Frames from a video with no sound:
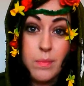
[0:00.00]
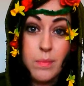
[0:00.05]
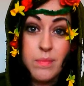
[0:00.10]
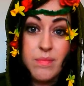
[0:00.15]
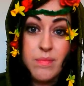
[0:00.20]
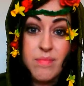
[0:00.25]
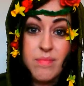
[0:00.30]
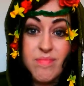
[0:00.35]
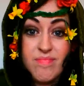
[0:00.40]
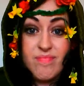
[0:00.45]
them
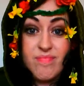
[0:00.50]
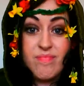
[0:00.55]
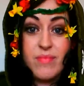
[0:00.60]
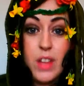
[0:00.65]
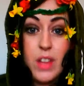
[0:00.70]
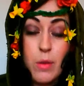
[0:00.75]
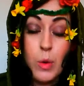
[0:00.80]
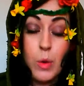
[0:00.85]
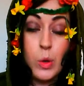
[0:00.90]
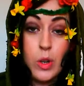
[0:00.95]

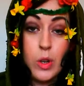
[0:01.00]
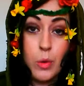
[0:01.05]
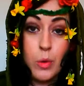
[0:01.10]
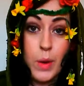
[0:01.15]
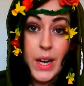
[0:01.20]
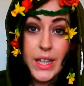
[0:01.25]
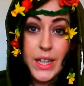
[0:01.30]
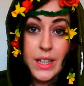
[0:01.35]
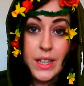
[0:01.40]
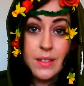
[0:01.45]
and walk
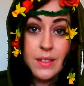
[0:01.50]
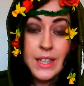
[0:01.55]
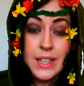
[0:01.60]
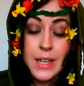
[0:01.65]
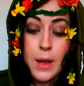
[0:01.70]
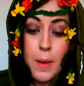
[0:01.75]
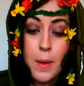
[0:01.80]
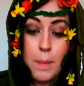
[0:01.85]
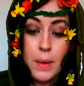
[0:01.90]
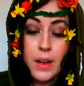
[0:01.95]
away.
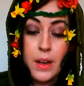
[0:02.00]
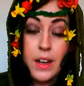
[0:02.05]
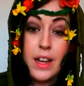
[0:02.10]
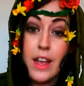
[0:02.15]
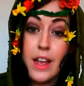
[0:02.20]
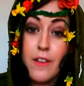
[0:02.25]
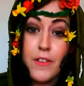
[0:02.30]
But